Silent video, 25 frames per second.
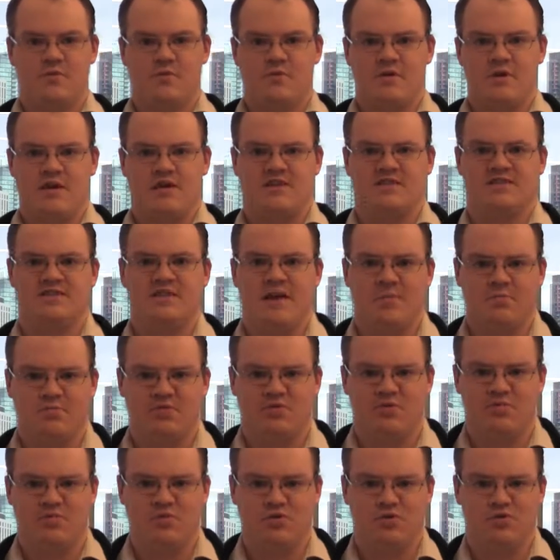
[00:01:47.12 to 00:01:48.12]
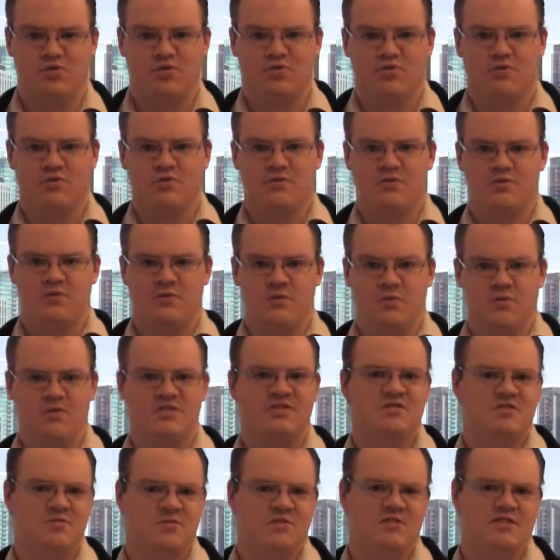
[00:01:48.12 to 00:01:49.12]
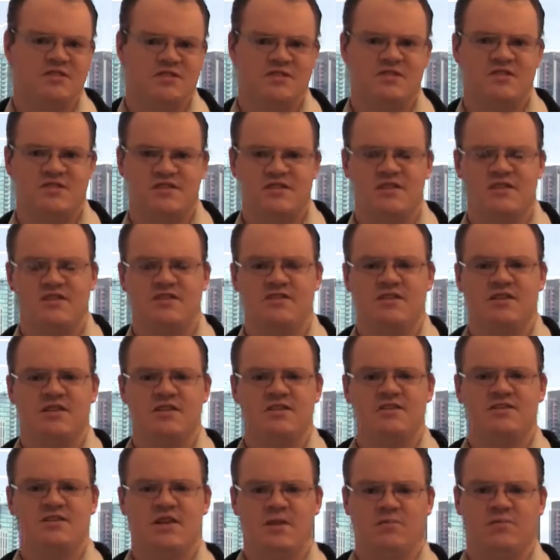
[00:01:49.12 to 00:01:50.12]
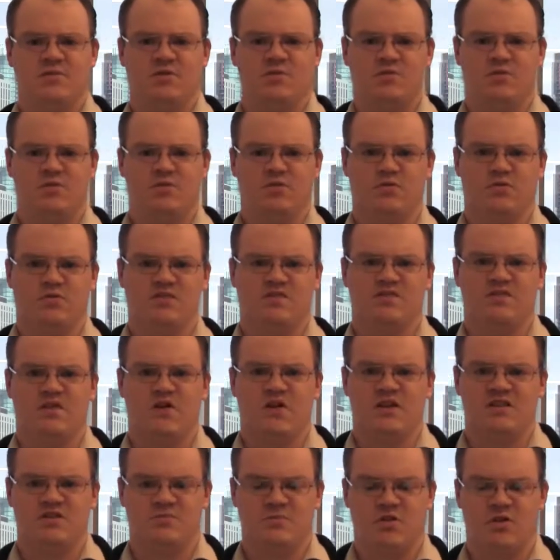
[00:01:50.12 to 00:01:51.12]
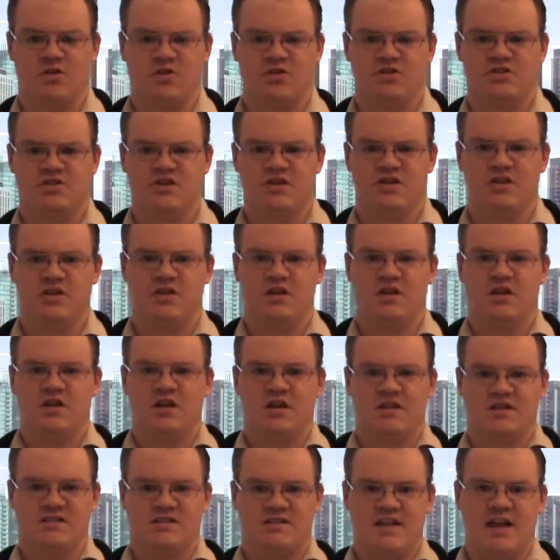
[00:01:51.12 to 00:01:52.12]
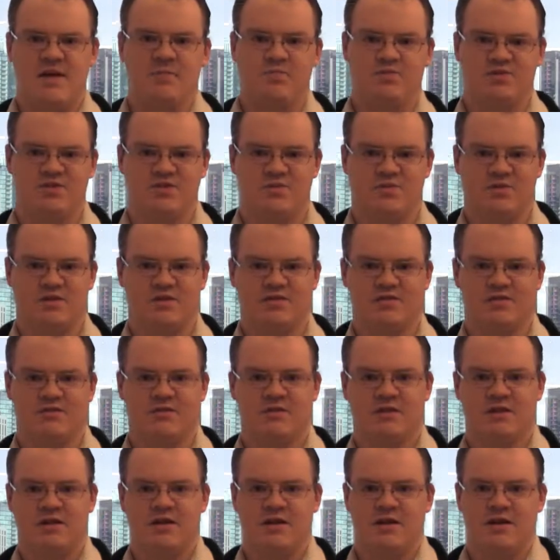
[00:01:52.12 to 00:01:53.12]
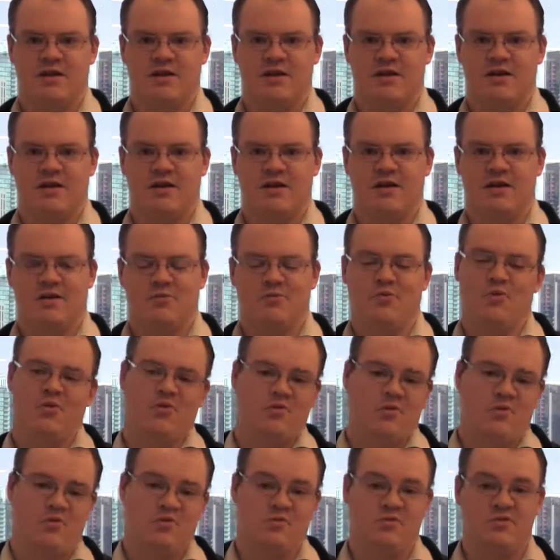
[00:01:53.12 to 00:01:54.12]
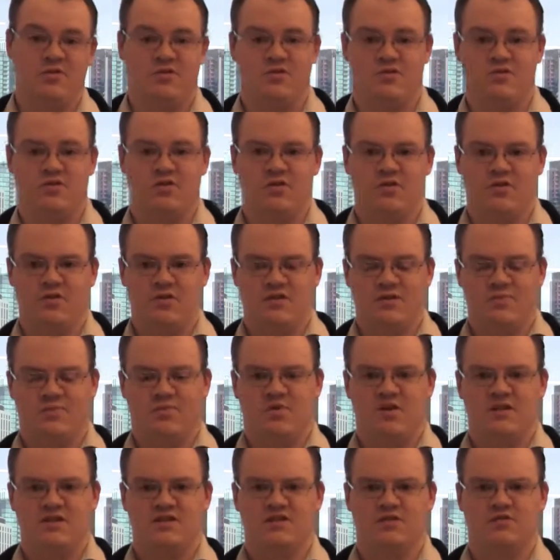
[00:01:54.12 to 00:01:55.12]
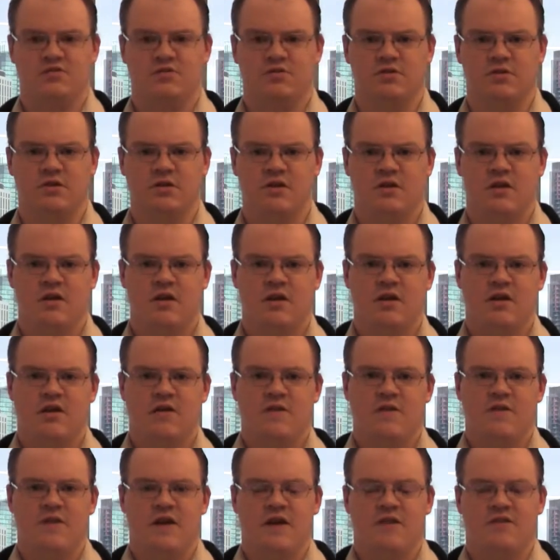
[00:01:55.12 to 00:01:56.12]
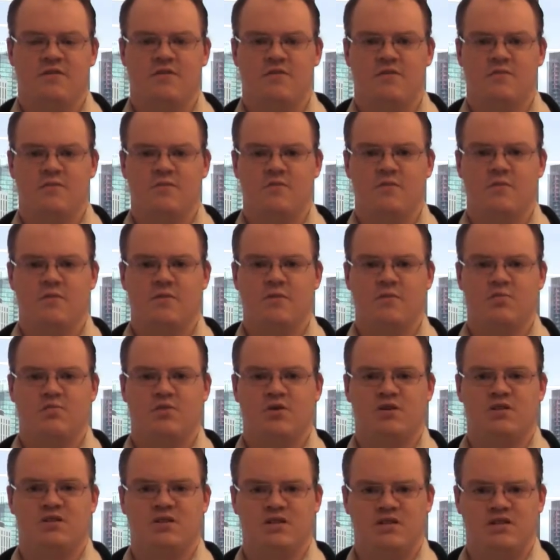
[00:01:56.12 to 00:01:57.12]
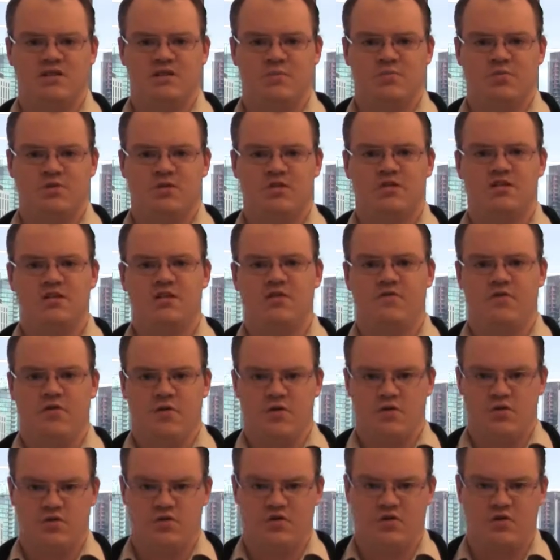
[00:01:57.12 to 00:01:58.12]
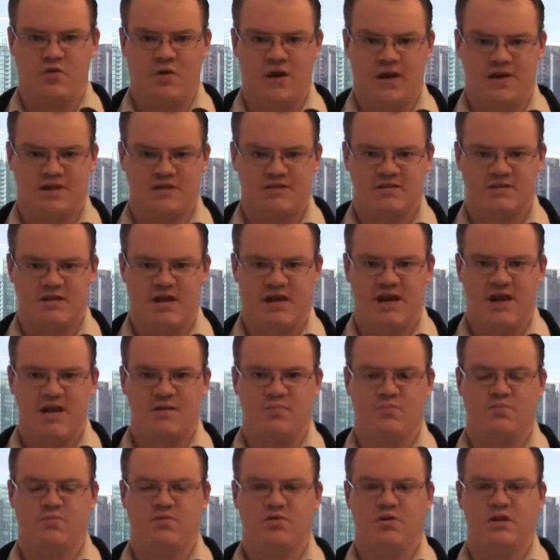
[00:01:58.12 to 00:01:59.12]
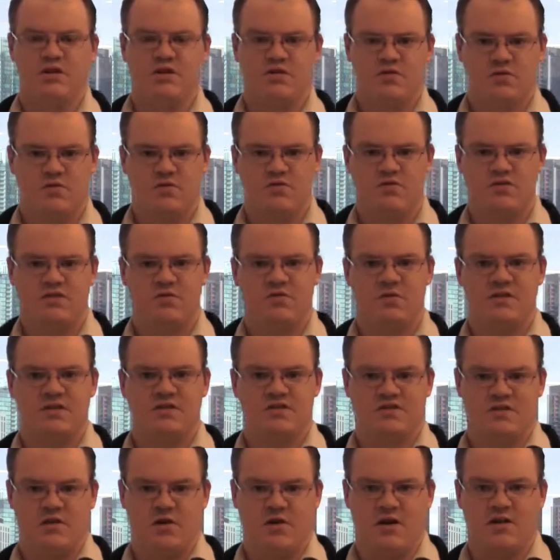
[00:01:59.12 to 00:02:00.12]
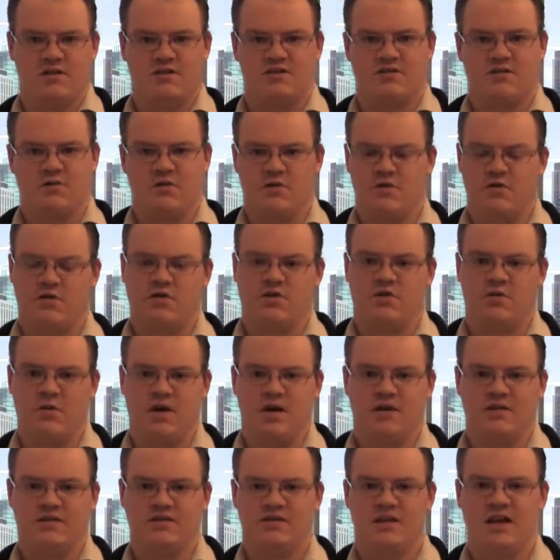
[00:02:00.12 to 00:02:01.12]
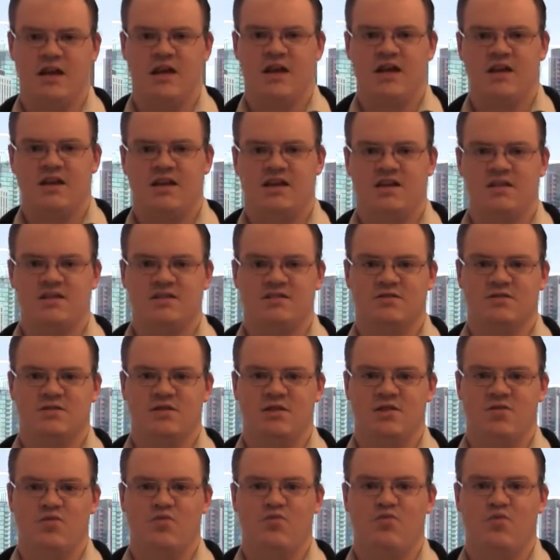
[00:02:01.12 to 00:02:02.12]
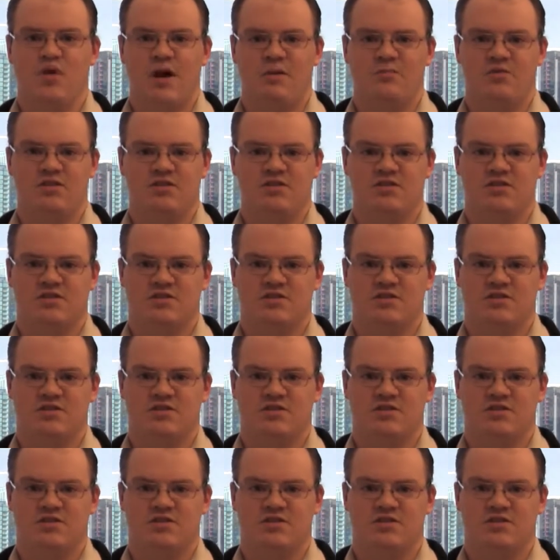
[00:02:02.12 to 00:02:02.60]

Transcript: acceptable, what is considered the acceptable seismology establishment, or you could call it the priesthood, that predictability of earthquakes and precursory science to earthquakes is rubbish